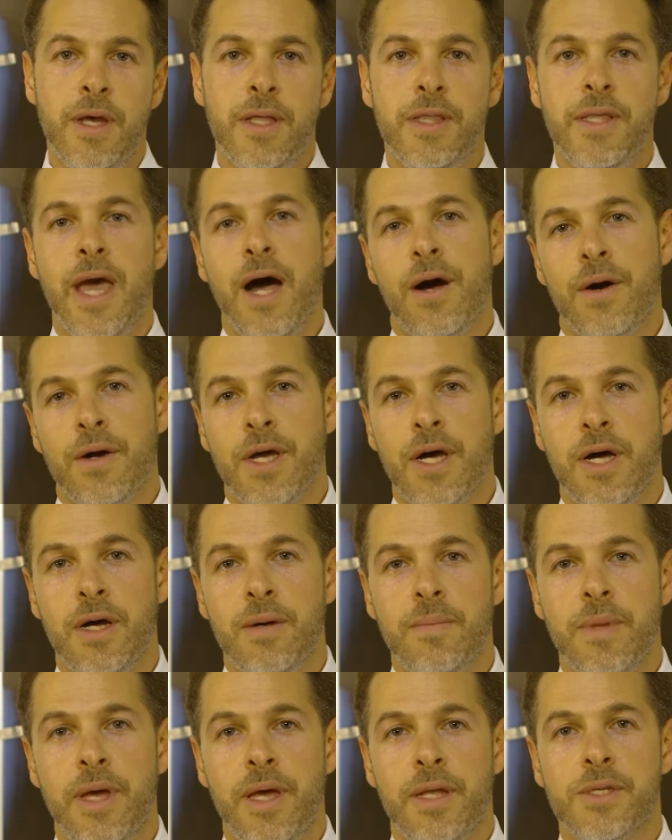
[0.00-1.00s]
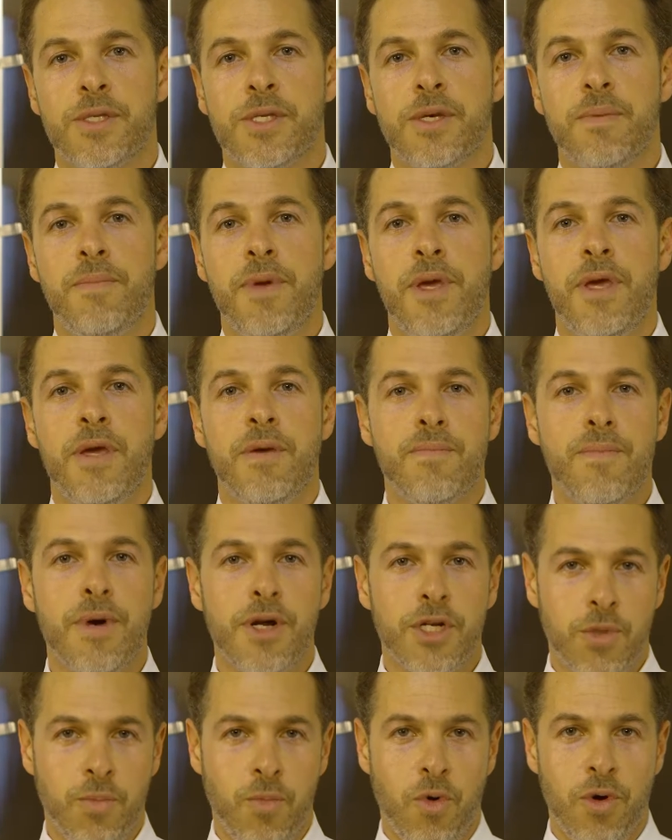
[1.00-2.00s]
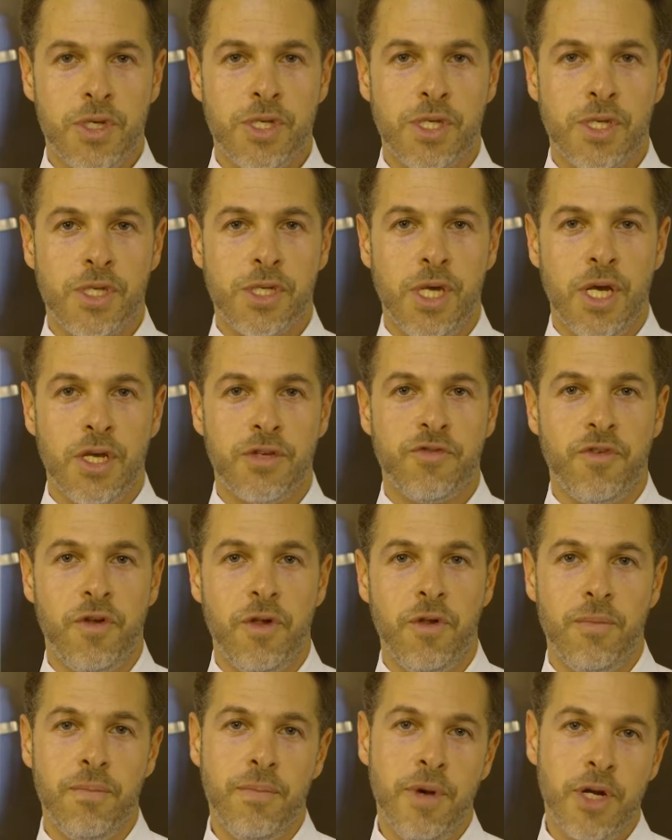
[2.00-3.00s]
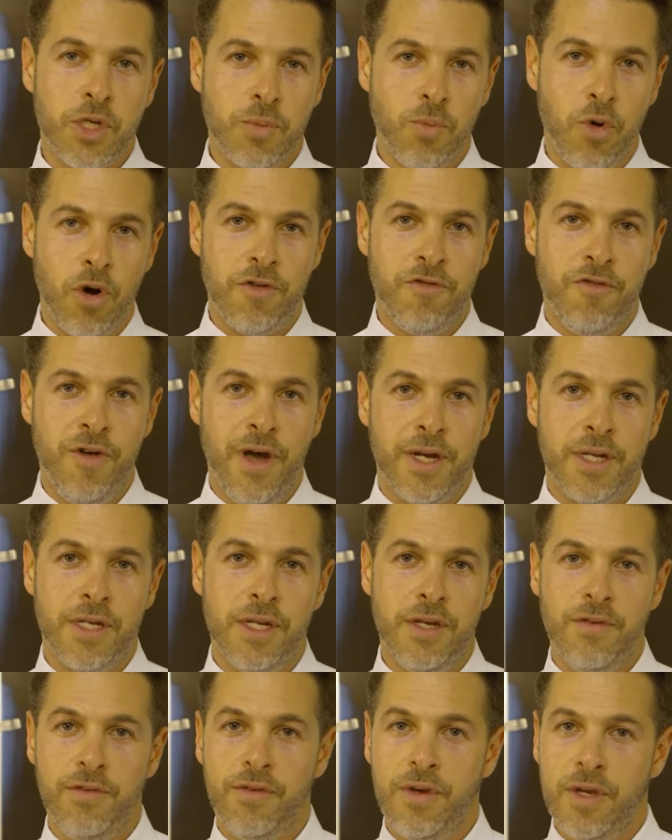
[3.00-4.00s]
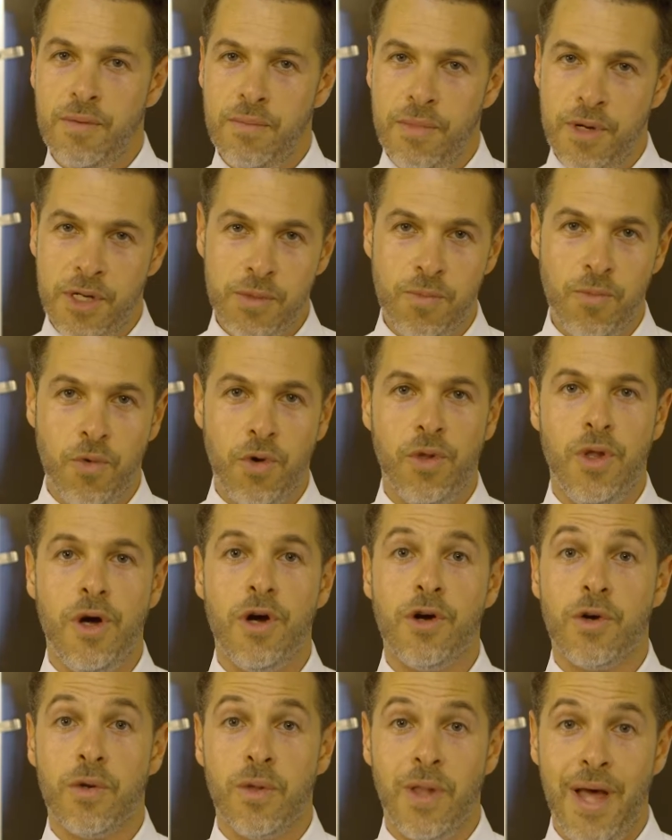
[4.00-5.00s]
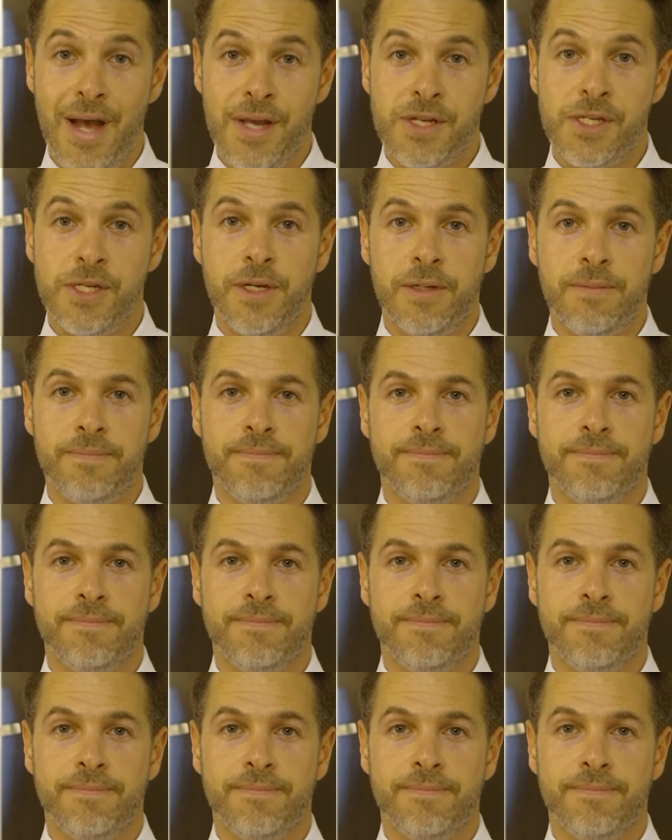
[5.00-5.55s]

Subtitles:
the outcome ends up being much more successful, much more effective, and much more longer lasting.